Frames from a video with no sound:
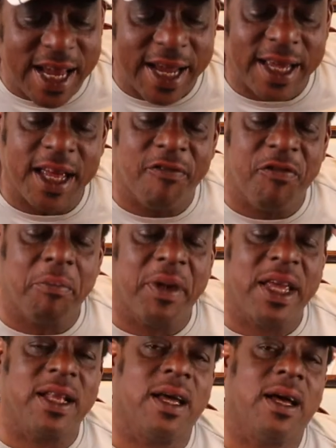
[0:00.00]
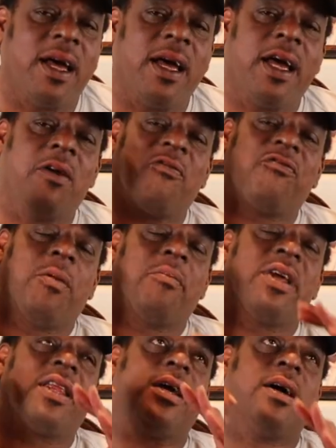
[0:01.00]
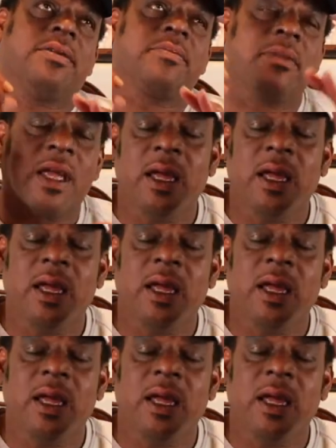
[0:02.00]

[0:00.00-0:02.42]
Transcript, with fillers: check it in familia. Hey, familia.